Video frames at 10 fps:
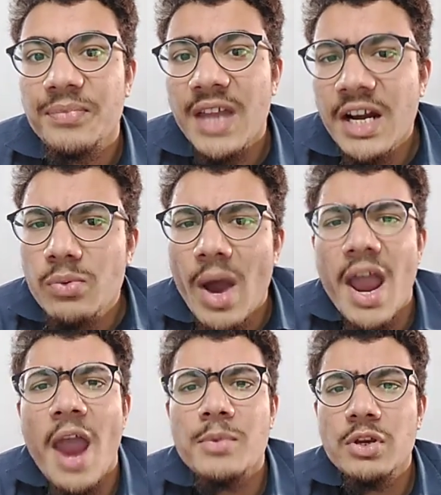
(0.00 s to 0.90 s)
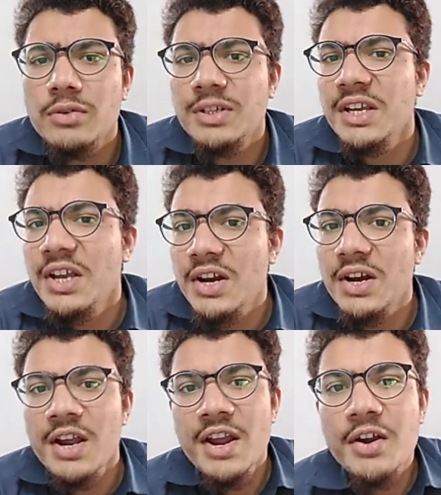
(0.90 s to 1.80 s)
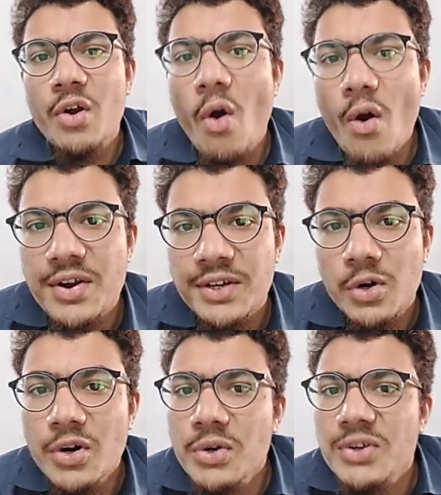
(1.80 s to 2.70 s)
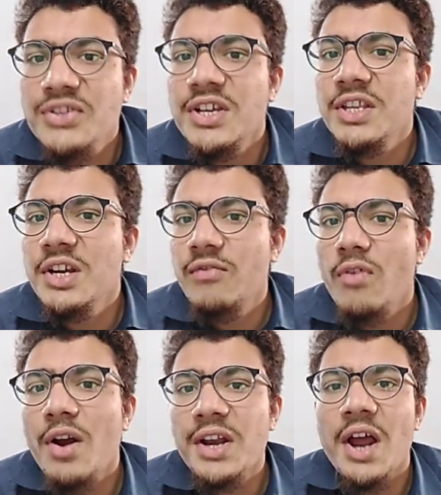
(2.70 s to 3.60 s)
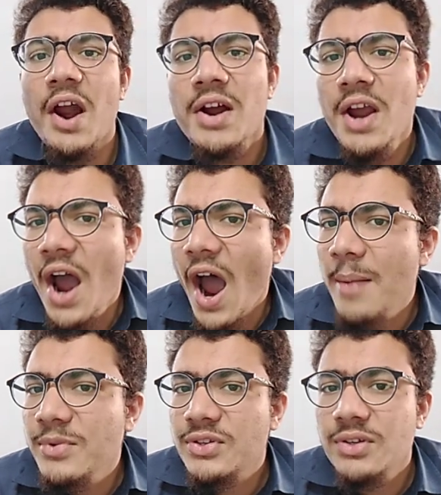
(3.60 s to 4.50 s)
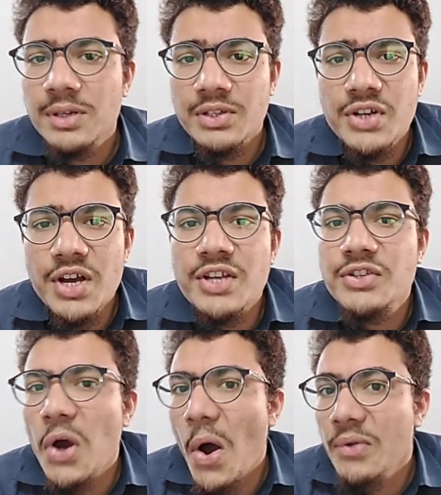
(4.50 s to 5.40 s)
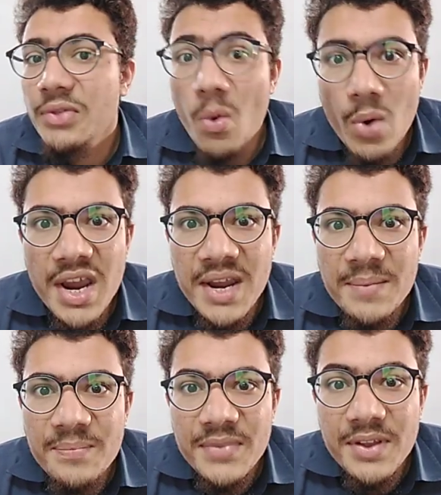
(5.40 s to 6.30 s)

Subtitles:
That's why I'm using here could. Could you stay there for an hour? I'm just on the way.